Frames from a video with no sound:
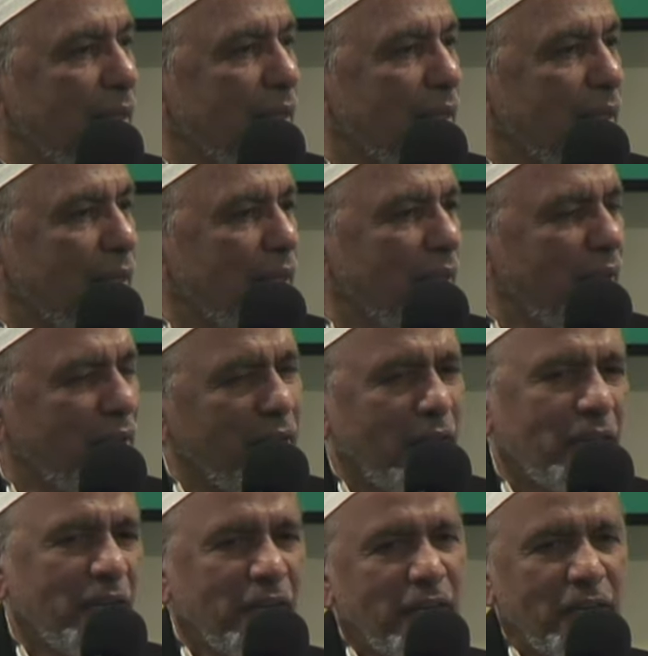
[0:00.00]
And there,
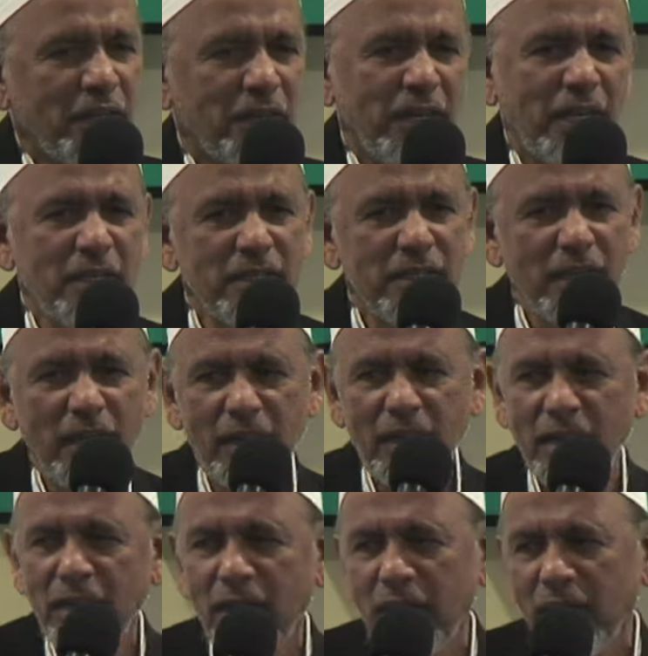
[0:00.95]
there is a,
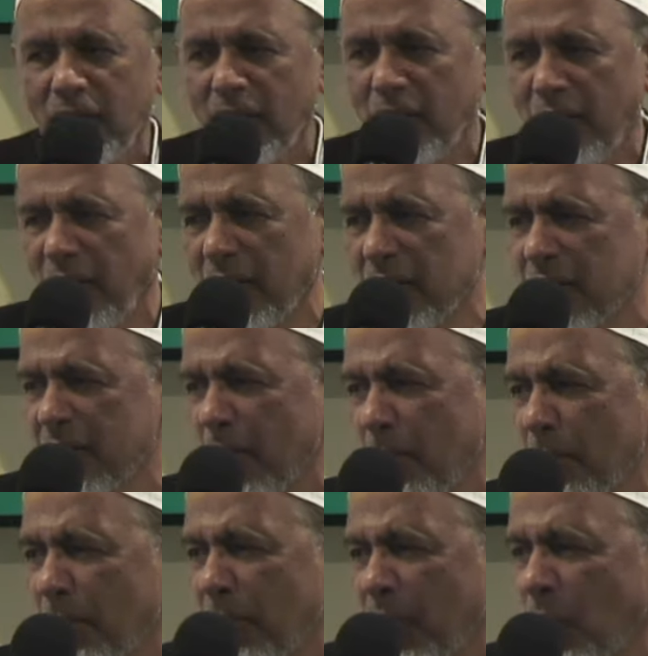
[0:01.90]
a, a
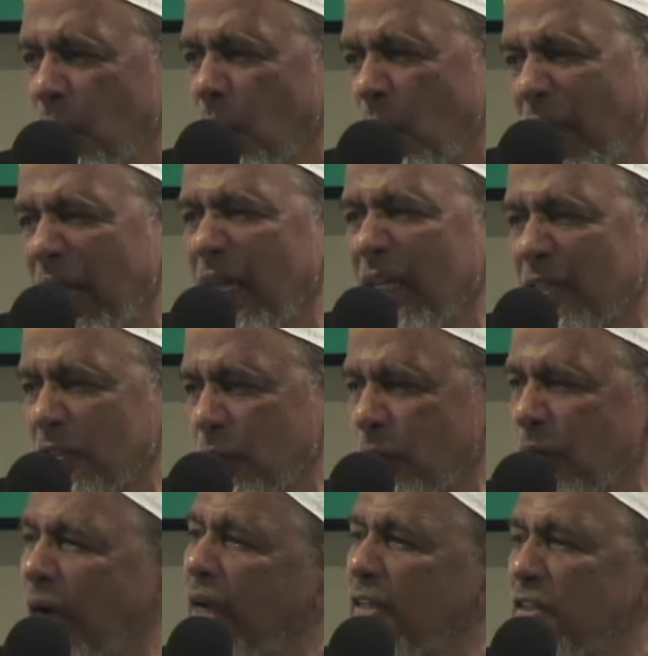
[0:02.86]
simple way to
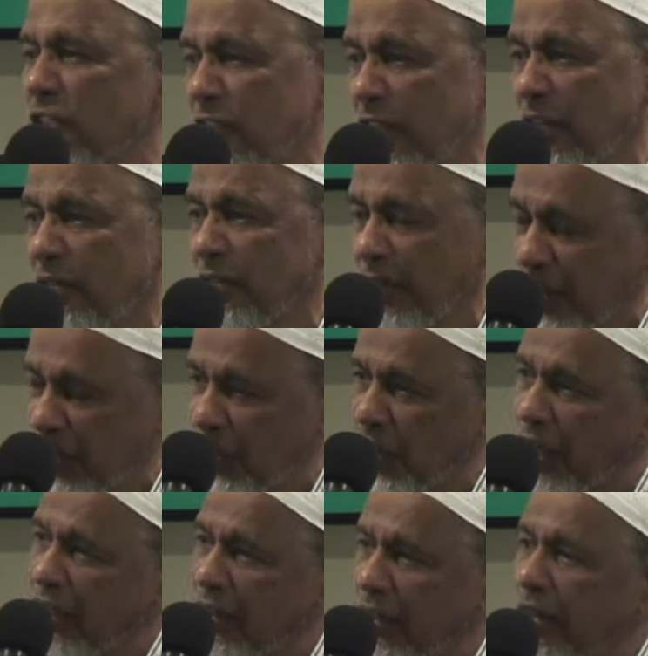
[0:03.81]
achieve
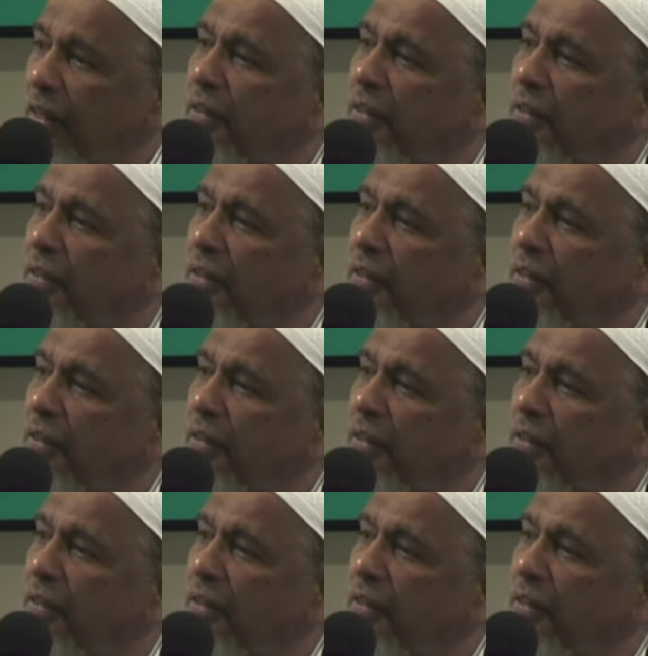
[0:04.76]
Jannah